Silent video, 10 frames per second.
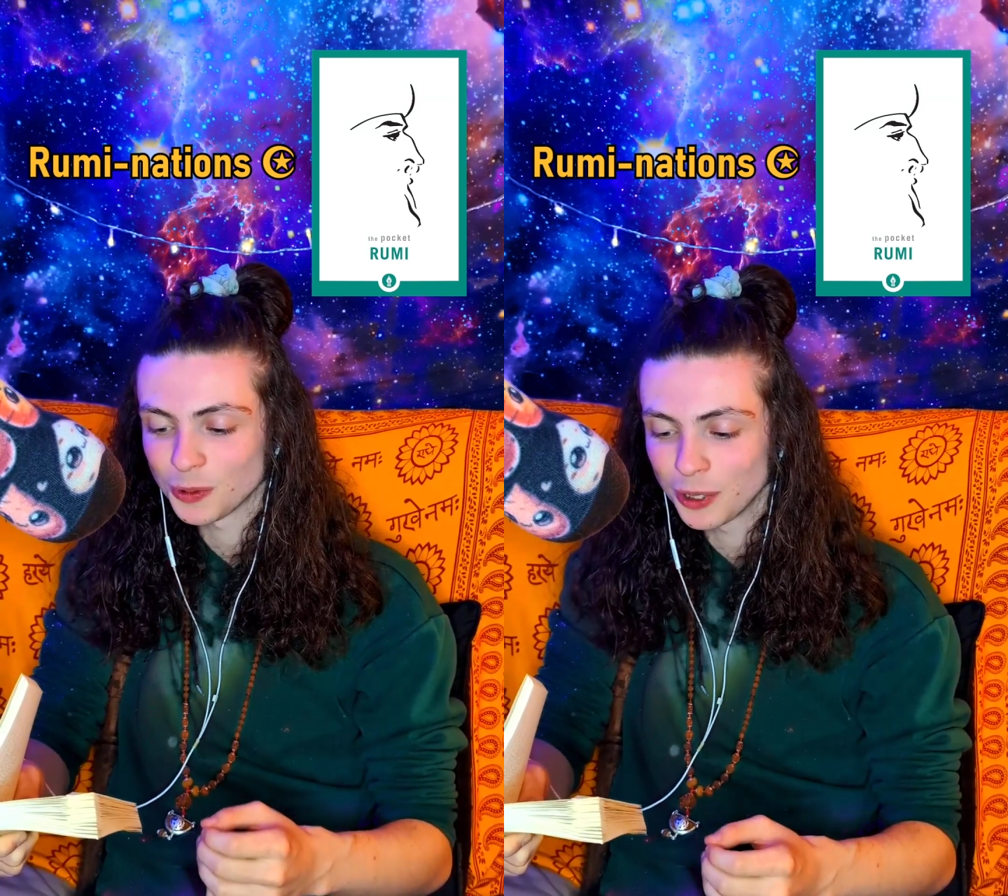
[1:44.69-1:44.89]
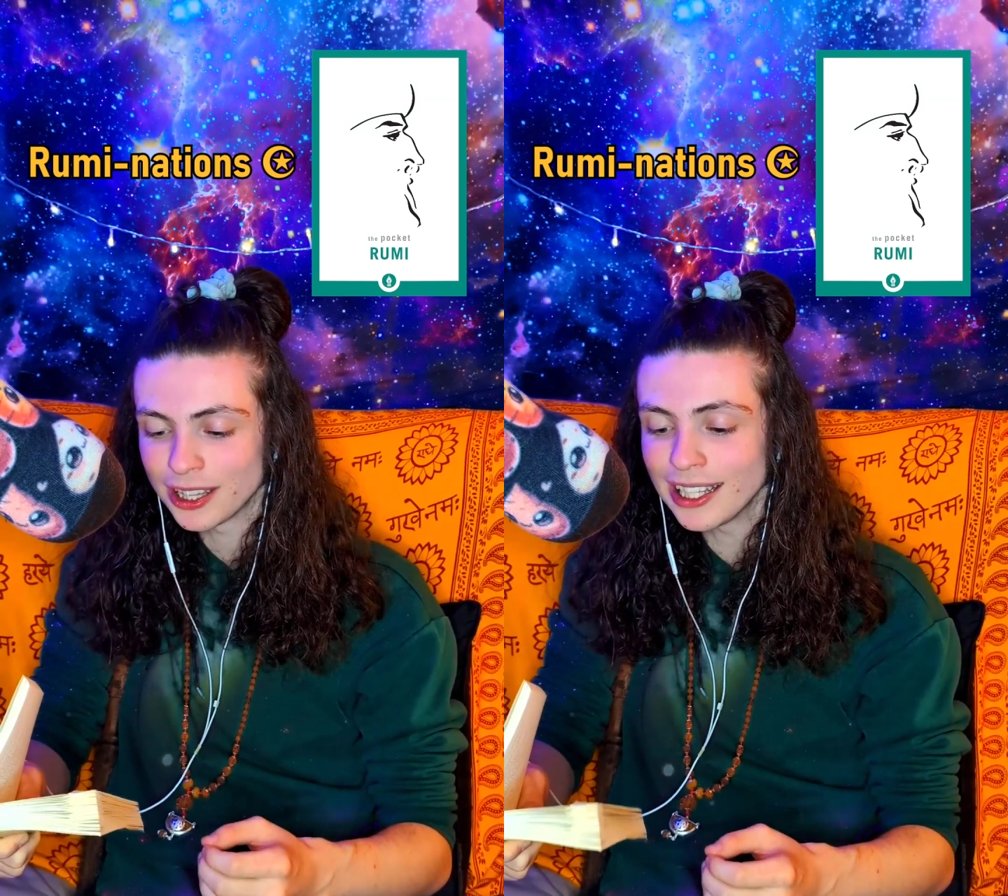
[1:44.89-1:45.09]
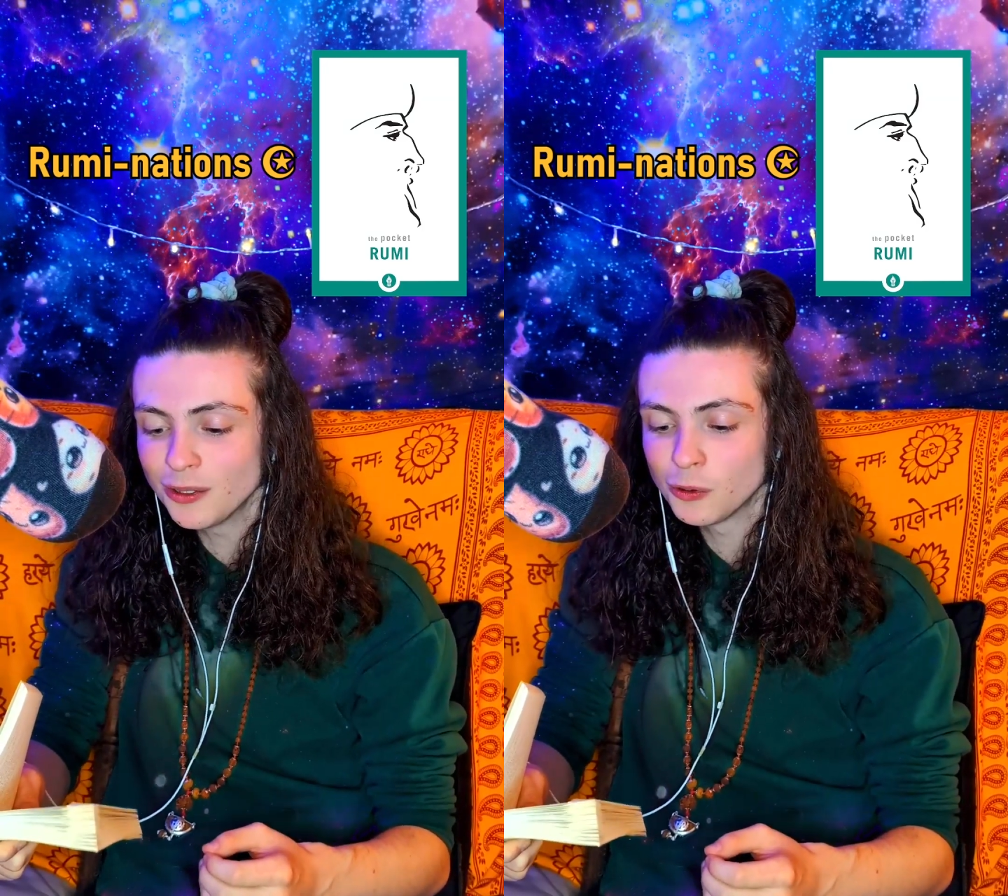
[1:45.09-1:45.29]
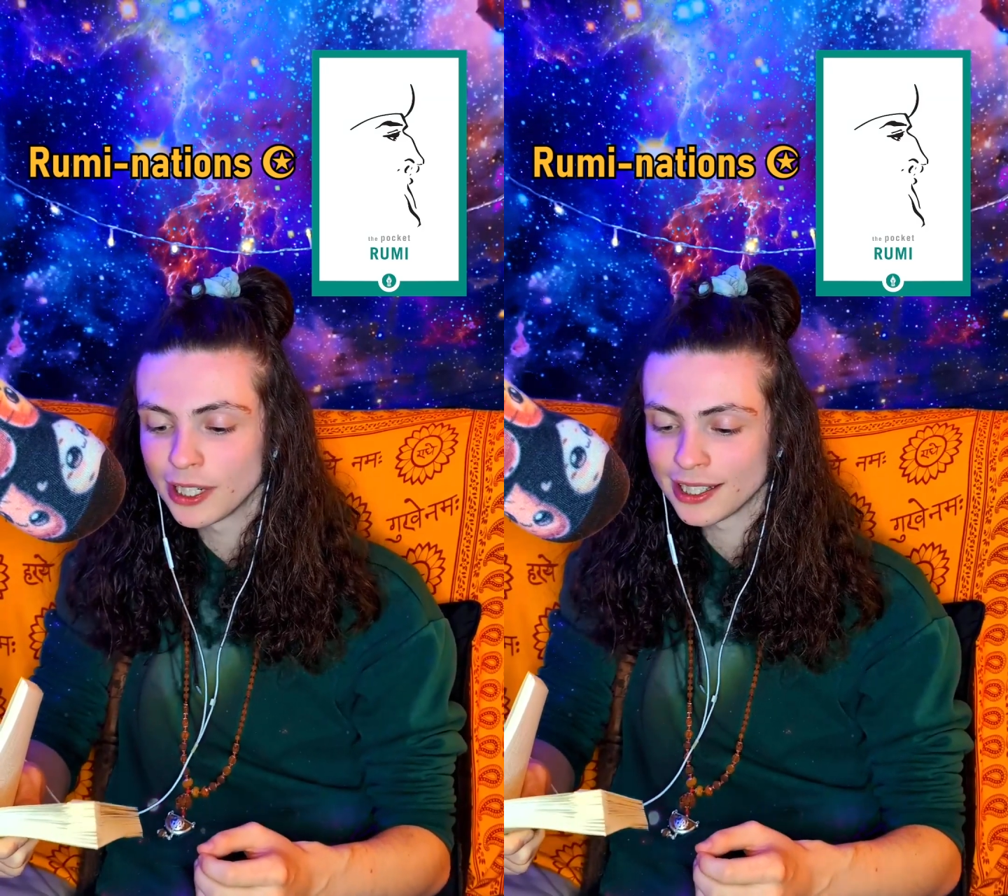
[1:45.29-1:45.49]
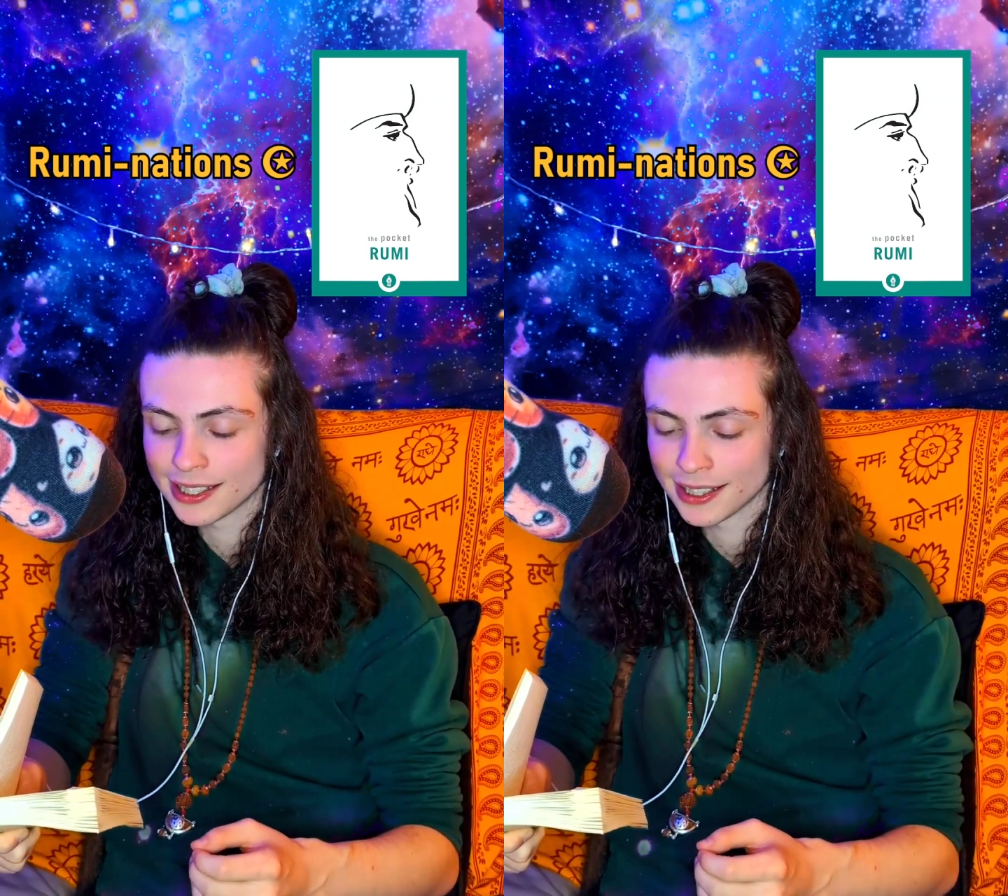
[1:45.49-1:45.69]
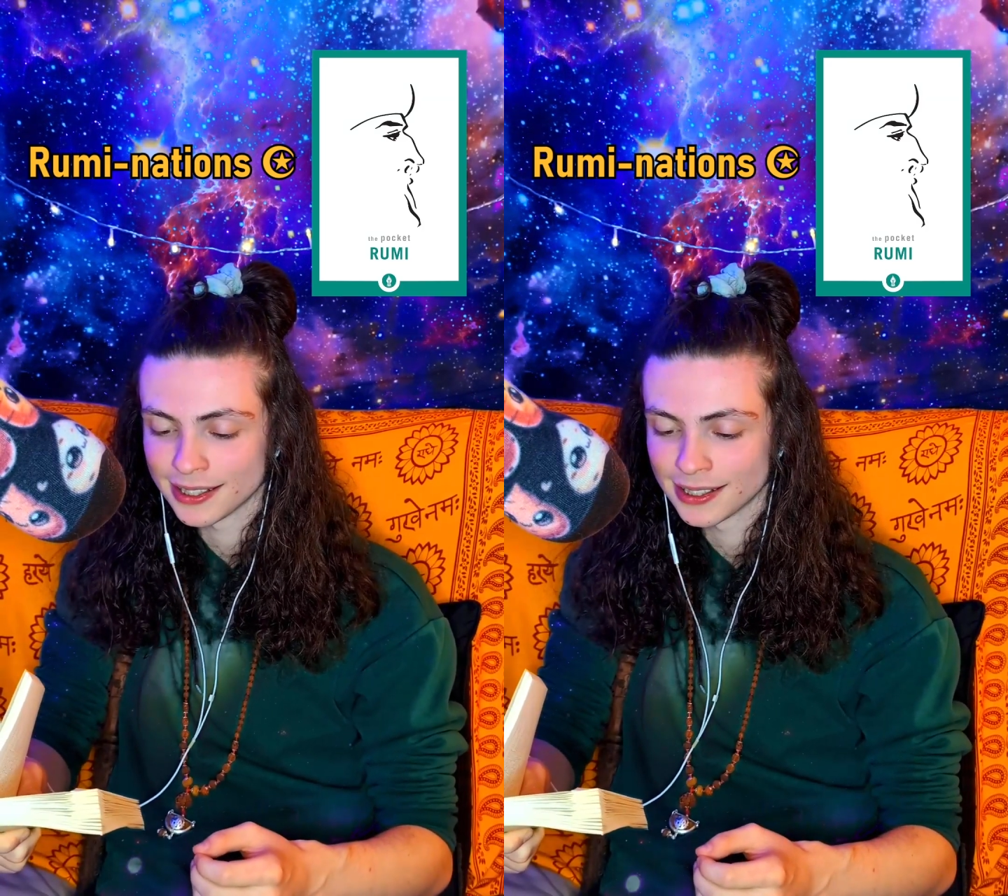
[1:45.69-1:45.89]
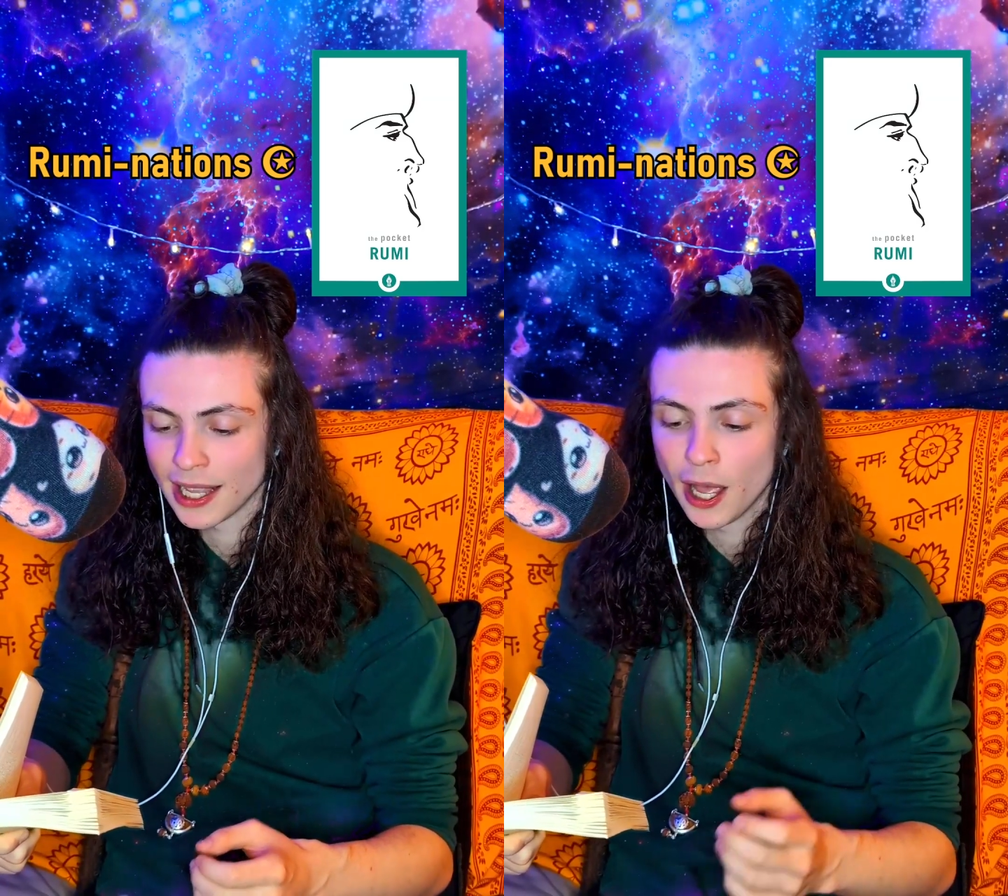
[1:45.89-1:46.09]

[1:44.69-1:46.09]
within reasons,